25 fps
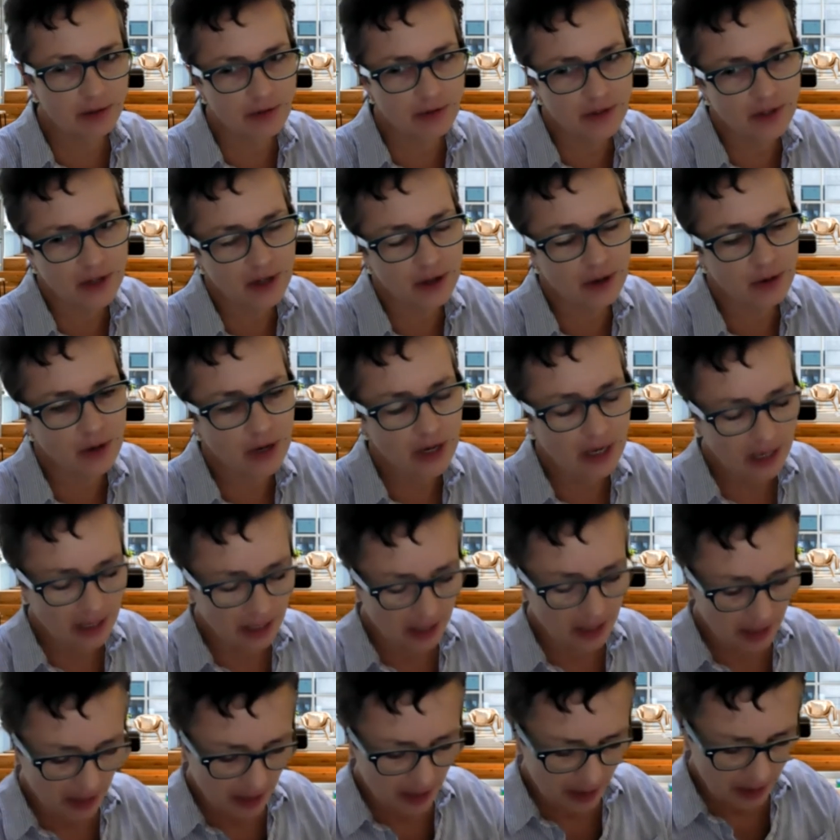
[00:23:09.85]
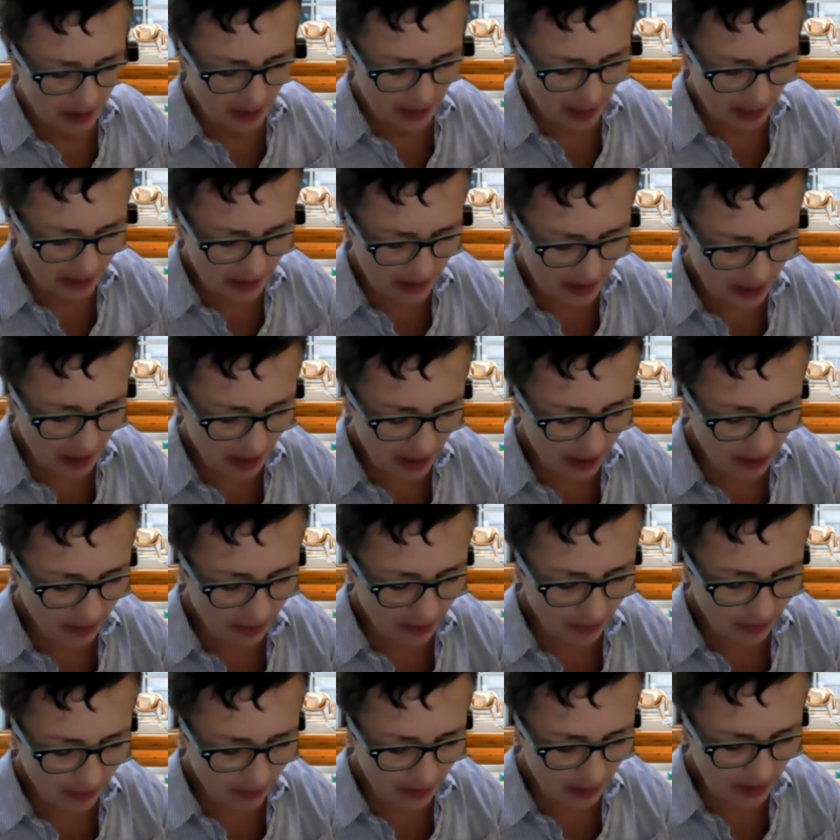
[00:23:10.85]
So that's kind
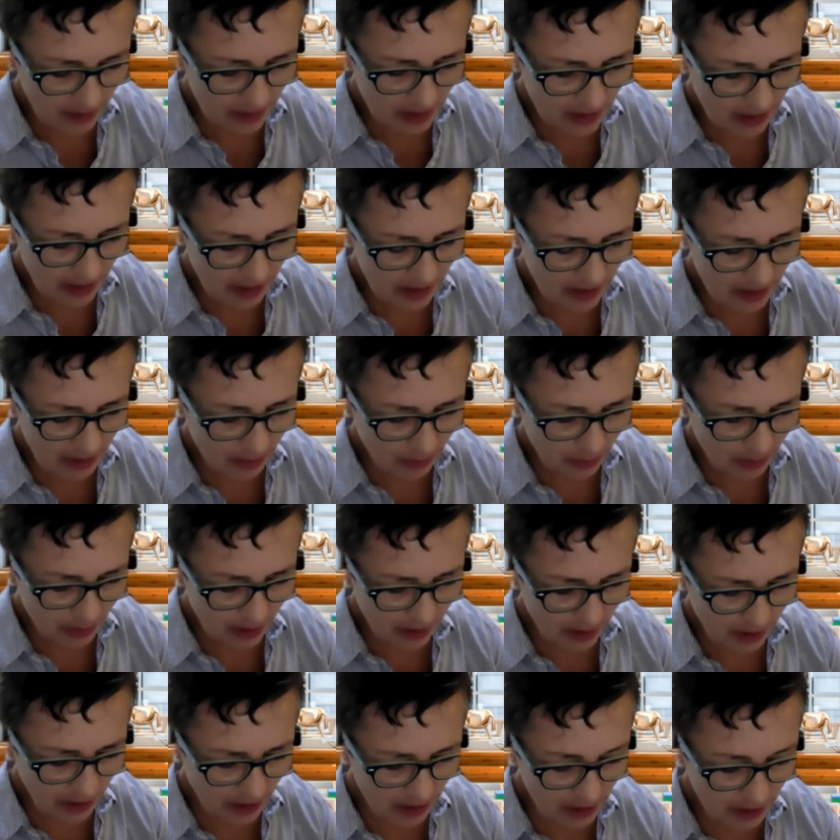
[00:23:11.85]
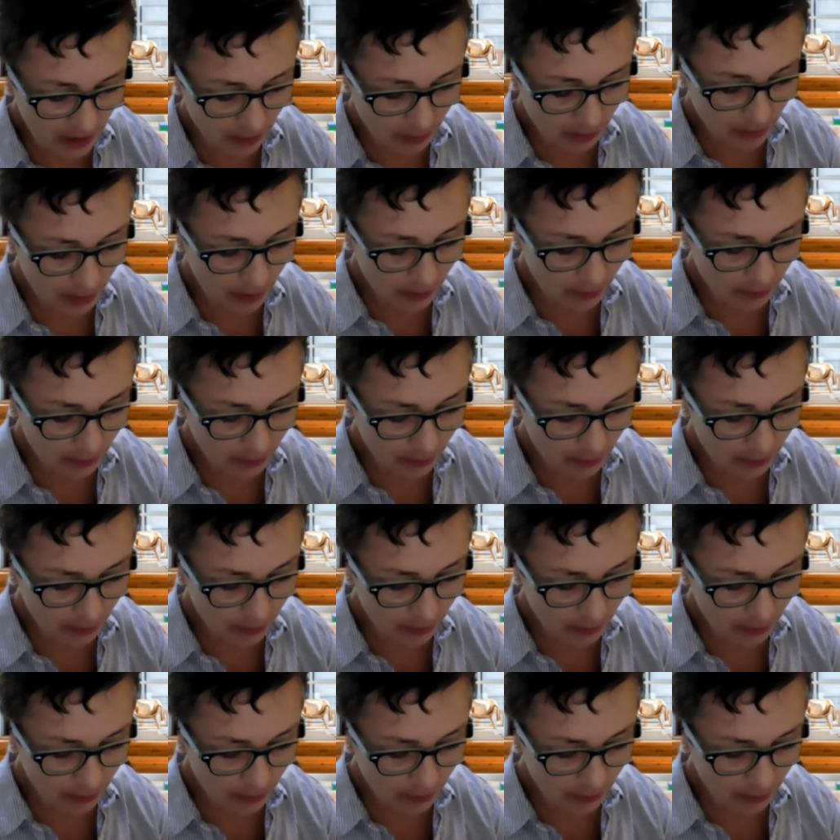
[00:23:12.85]
of, it's a real